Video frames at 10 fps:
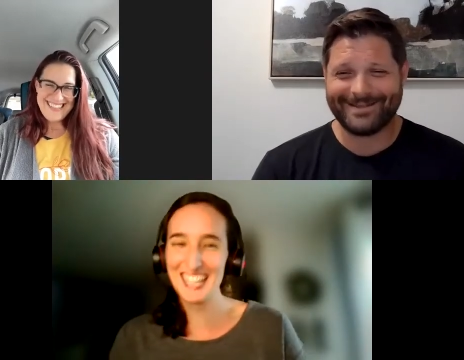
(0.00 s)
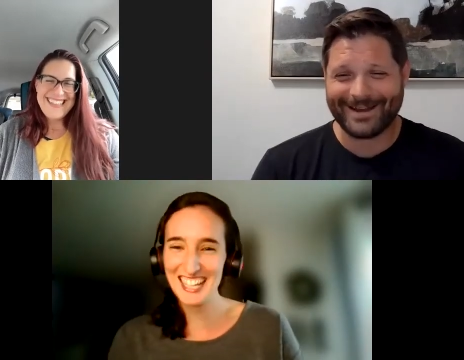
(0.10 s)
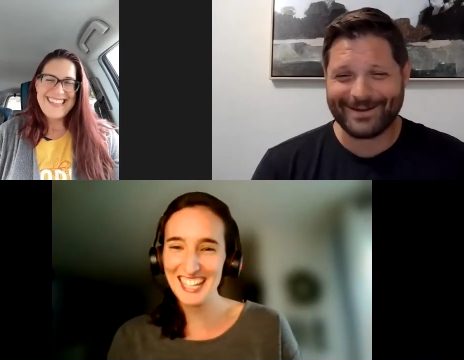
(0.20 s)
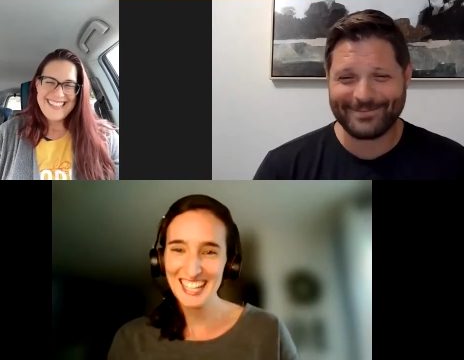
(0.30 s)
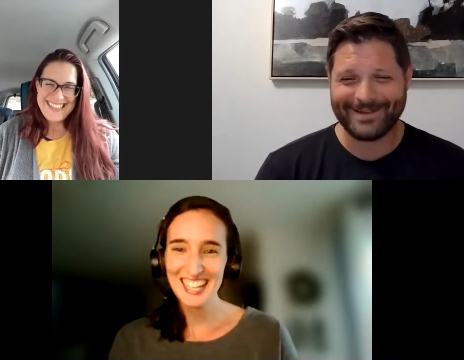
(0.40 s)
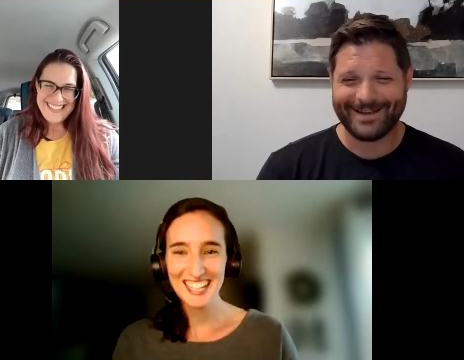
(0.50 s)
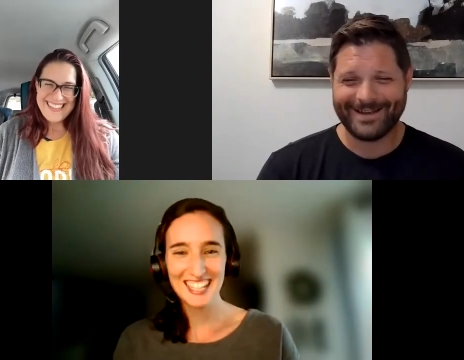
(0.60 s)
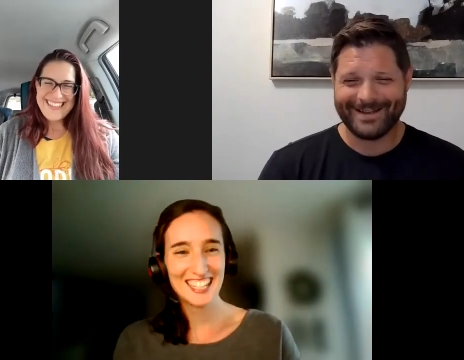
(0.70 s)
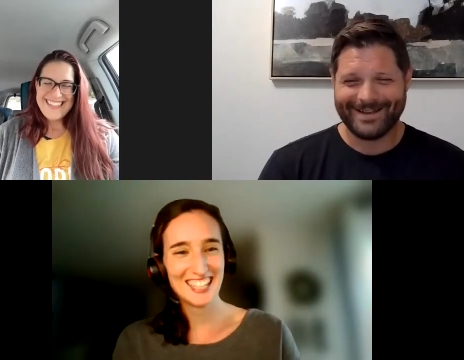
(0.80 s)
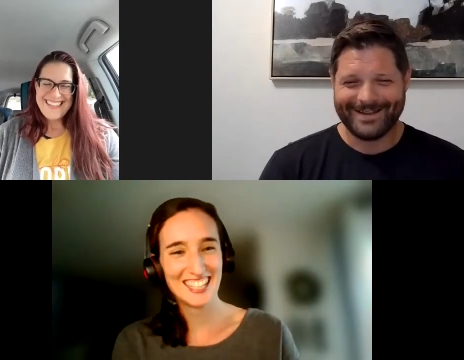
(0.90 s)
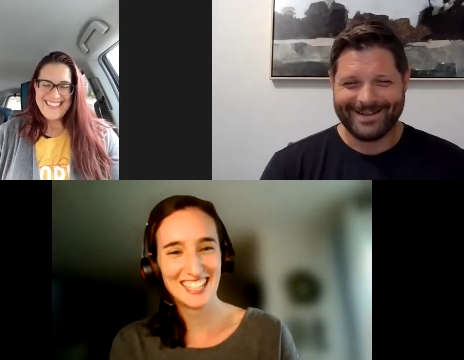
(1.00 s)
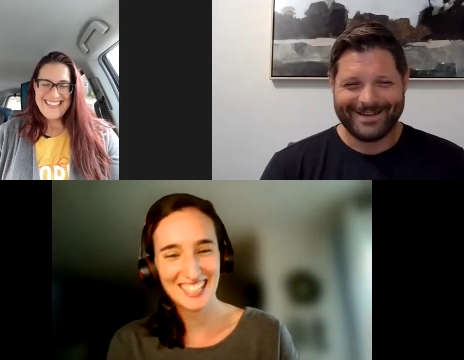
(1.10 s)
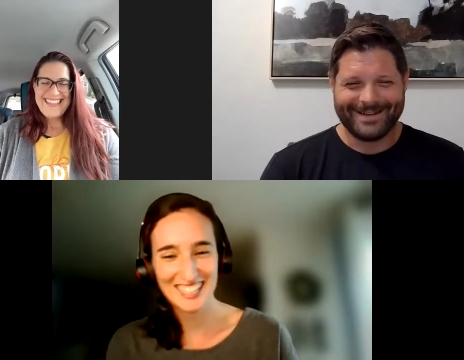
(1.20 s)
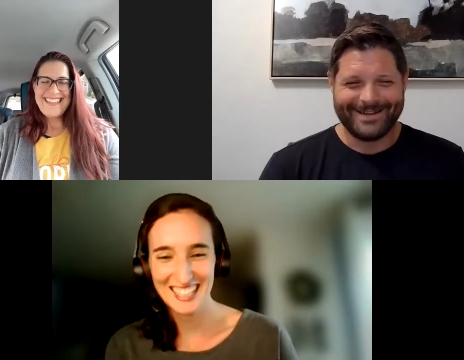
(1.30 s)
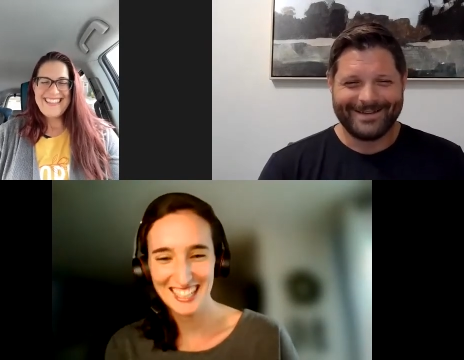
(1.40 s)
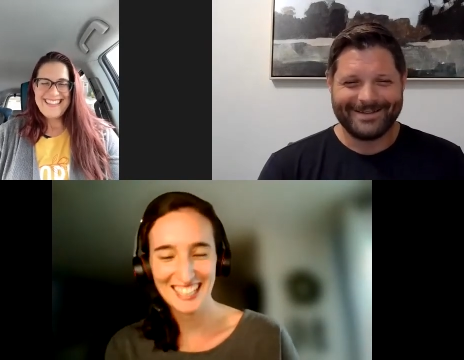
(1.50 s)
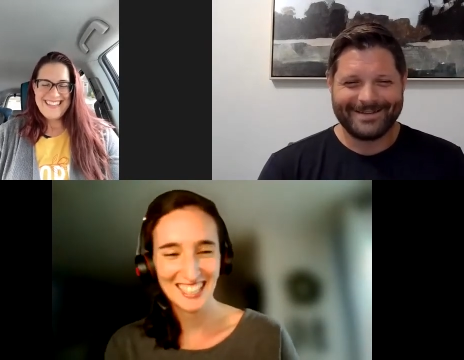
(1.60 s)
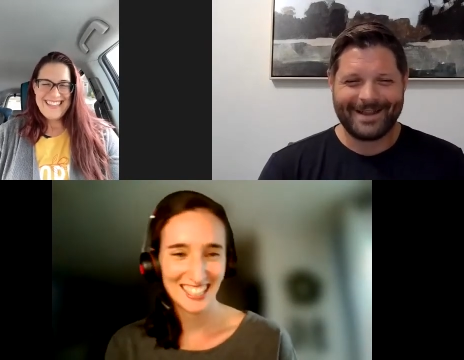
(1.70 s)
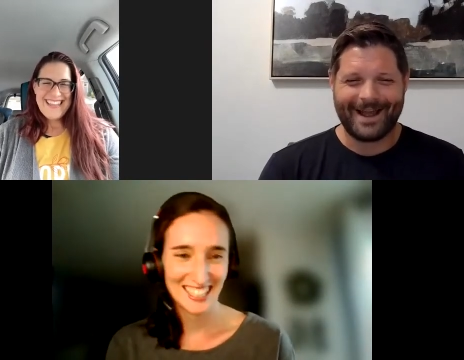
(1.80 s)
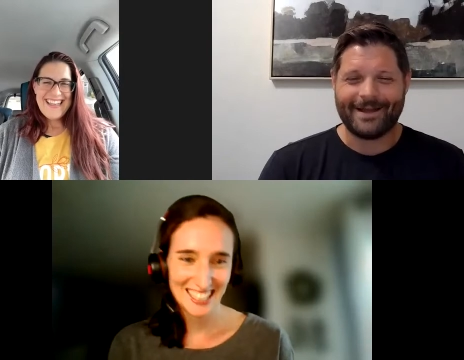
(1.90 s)
Speaker 1: yeah.
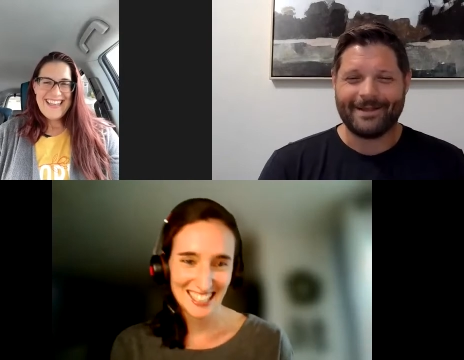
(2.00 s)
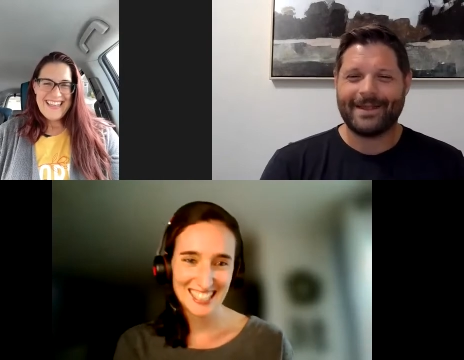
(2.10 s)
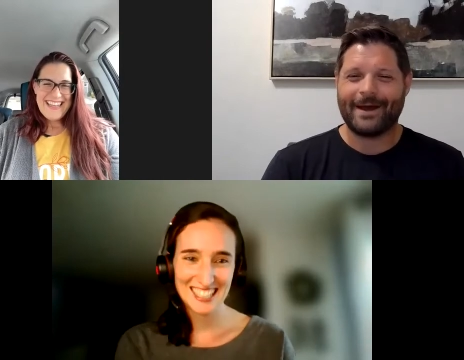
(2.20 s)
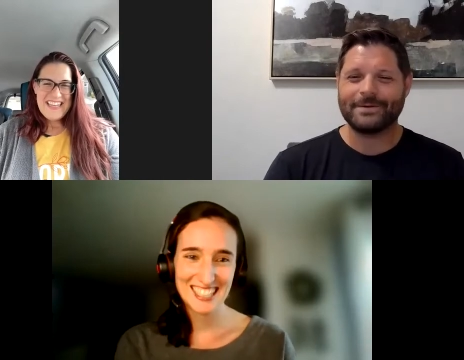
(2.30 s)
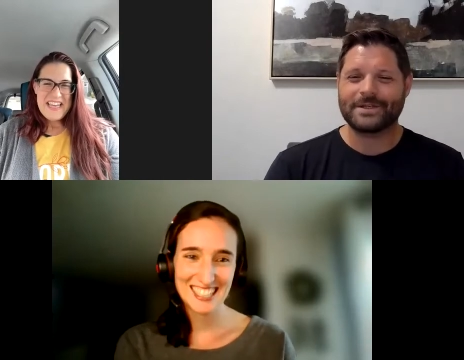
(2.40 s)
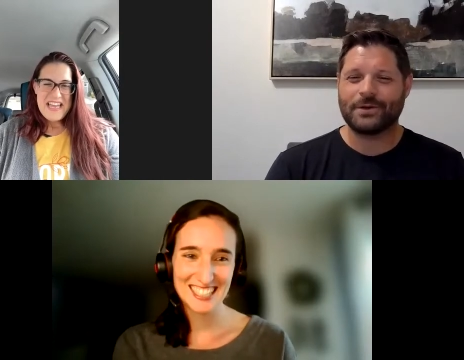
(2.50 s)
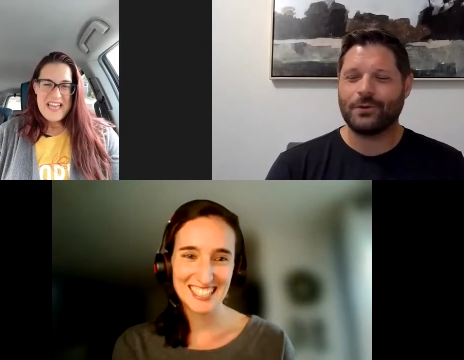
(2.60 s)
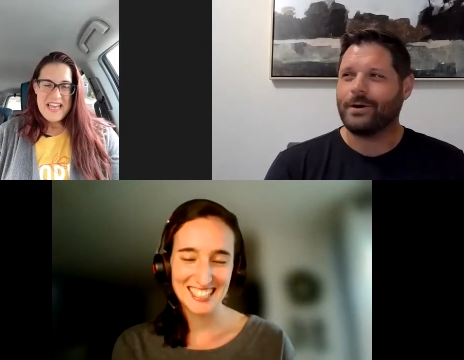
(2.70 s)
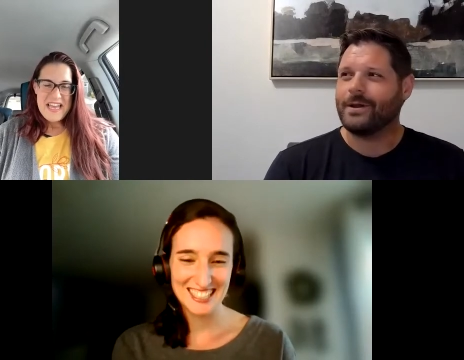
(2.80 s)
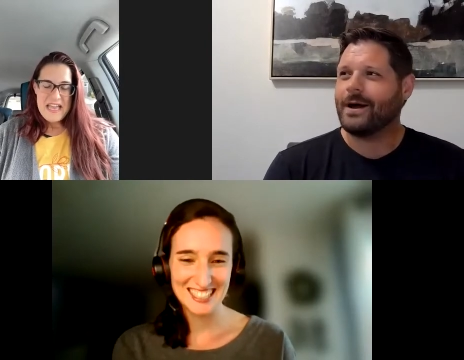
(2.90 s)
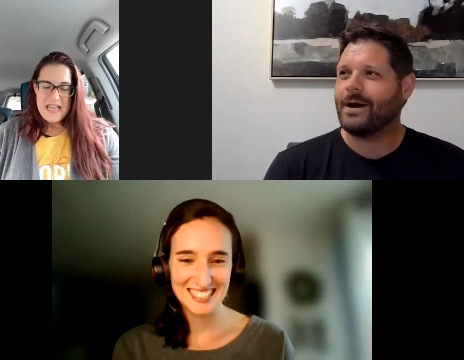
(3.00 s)
yeah, that was cool.